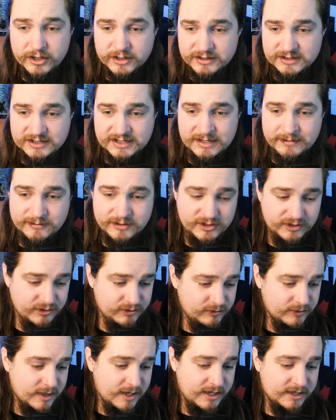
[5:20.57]
seem
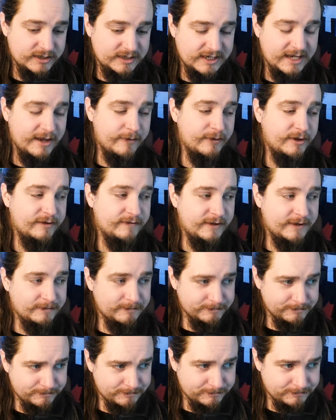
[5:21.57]
to get rid of it.
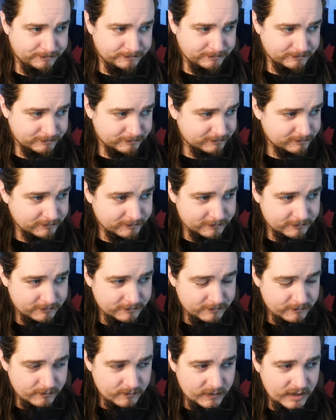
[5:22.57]

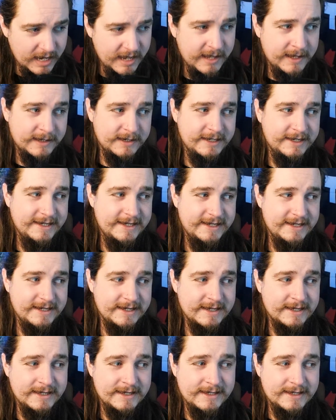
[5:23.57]
And he,
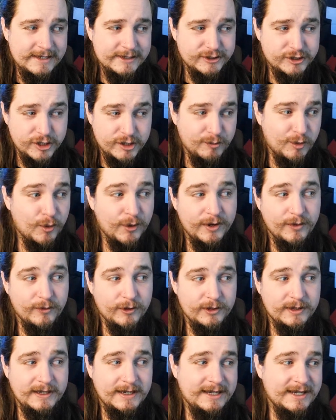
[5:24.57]
to the point
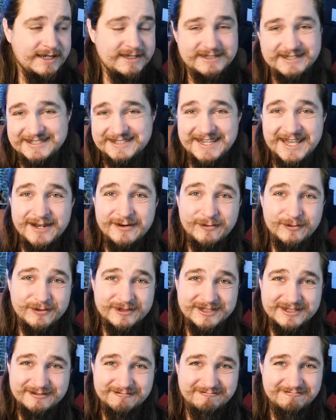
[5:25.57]
where, like, his skin
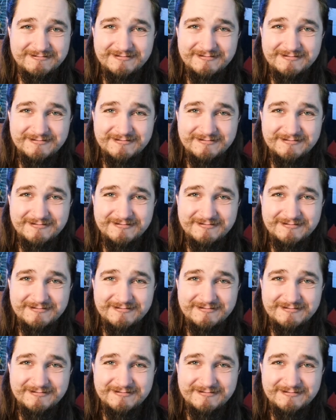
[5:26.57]
was